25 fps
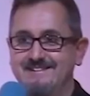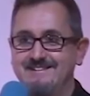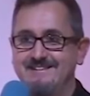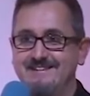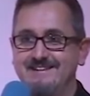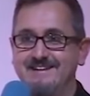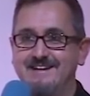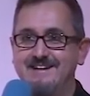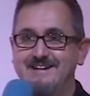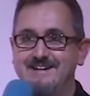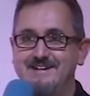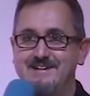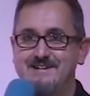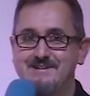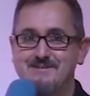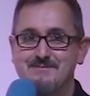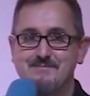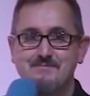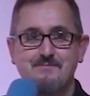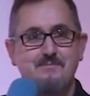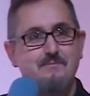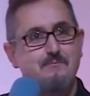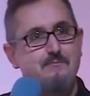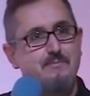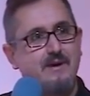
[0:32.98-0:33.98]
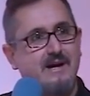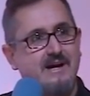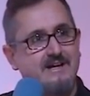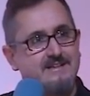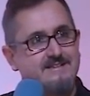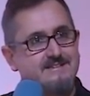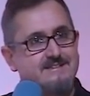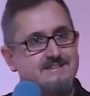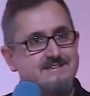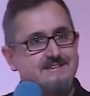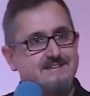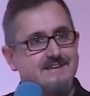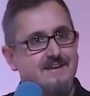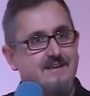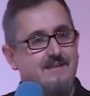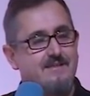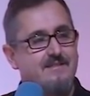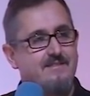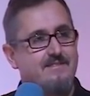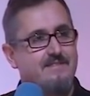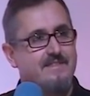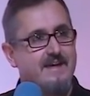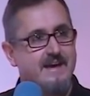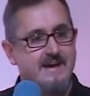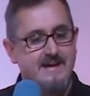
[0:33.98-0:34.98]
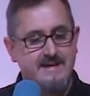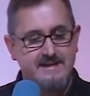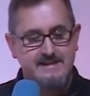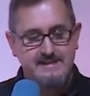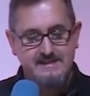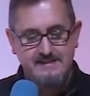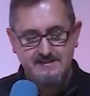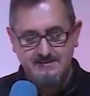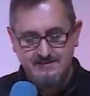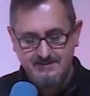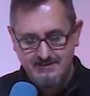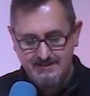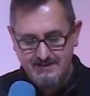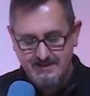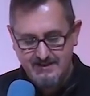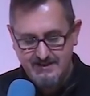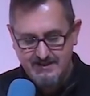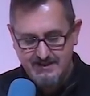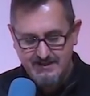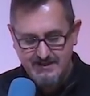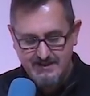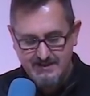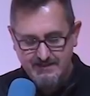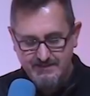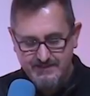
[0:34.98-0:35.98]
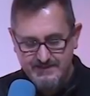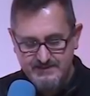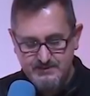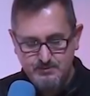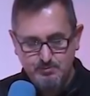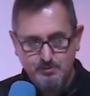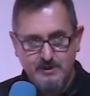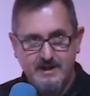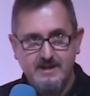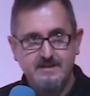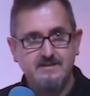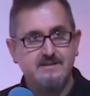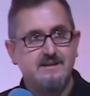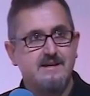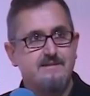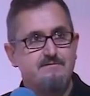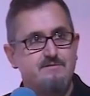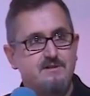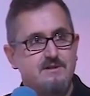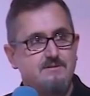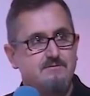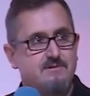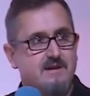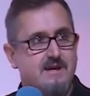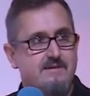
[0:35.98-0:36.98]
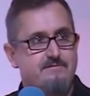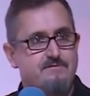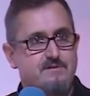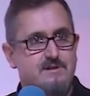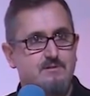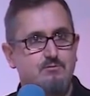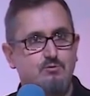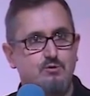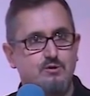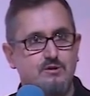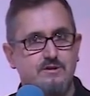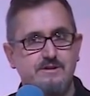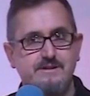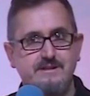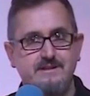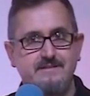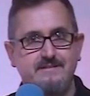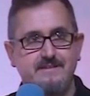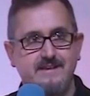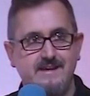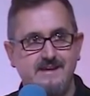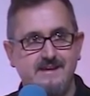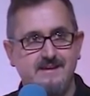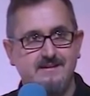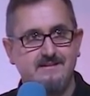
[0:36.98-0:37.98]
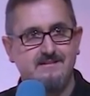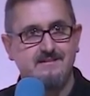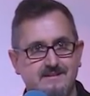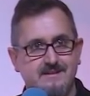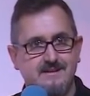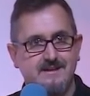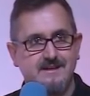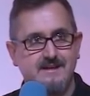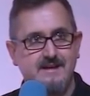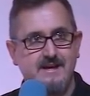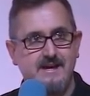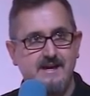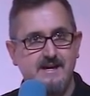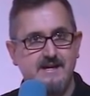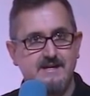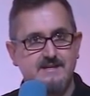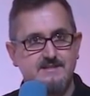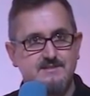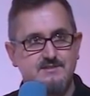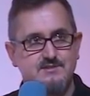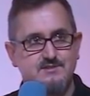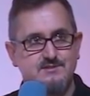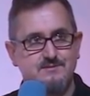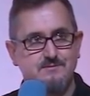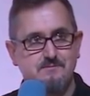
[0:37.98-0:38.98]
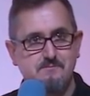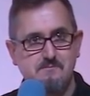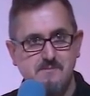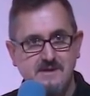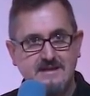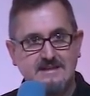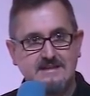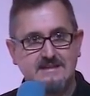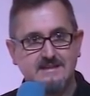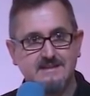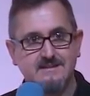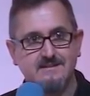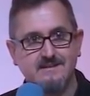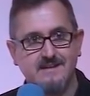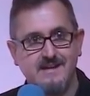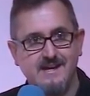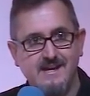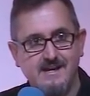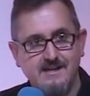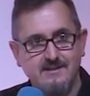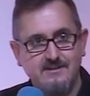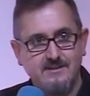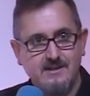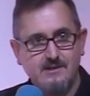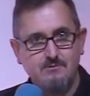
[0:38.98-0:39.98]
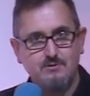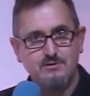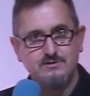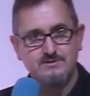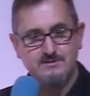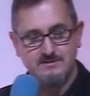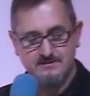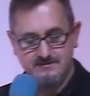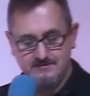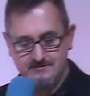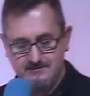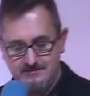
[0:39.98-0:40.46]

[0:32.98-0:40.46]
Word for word: Um, but they, this one, every, every word in there has meaning, and I want to